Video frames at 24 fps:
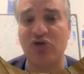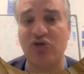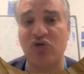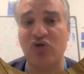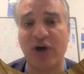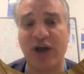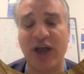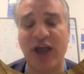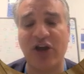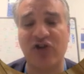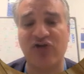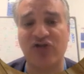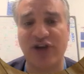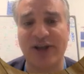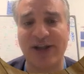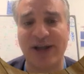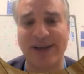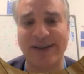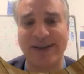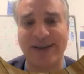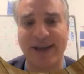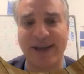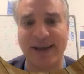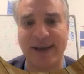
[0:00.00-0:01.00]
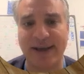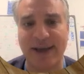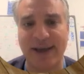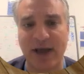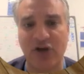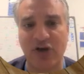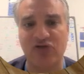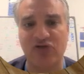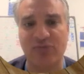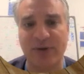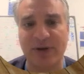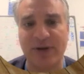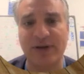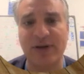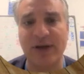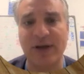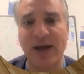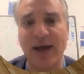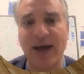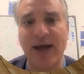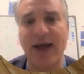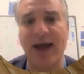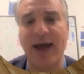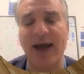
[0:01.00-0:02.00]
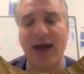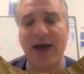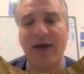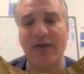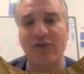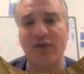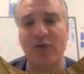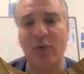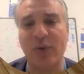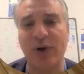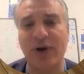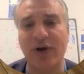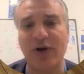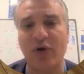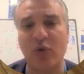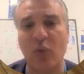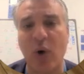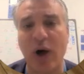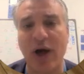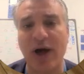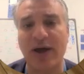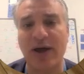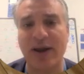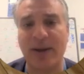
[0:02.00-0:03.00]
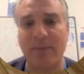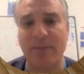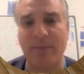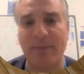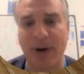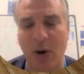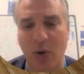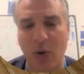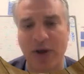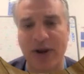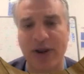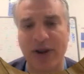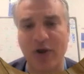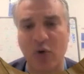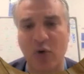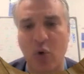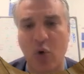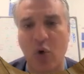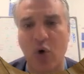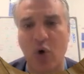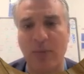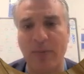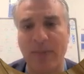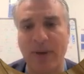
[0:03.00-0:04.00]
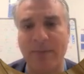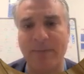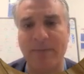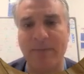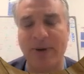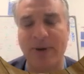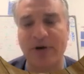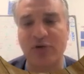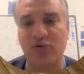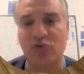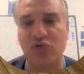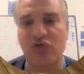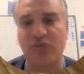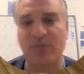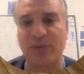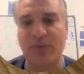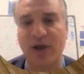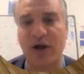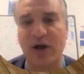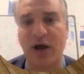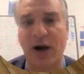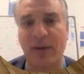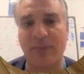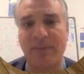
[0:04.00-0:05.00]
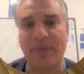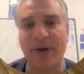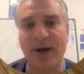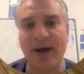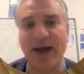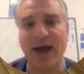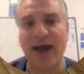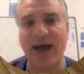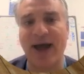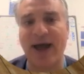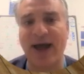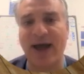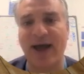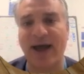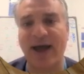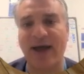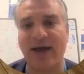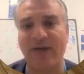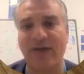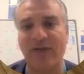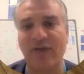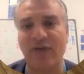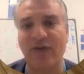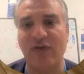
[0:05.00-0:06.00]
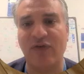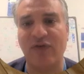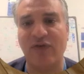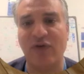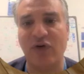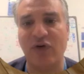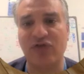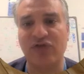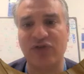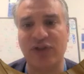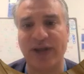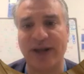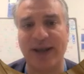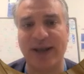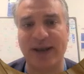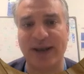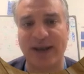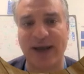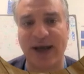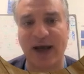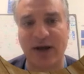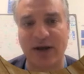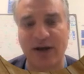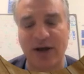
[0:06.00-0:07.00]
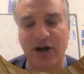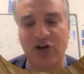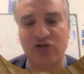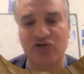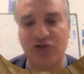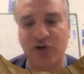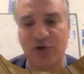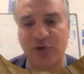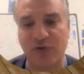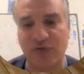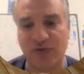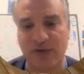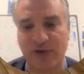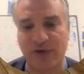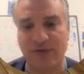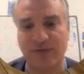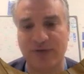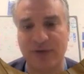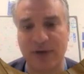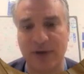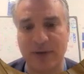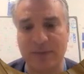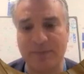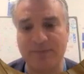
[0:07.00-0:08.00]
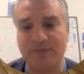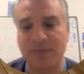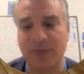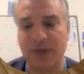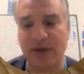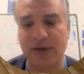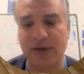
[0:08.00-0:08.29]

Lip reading: and engagement, and will require empowering all members to speak up and fostering a culture of safety. Thank you.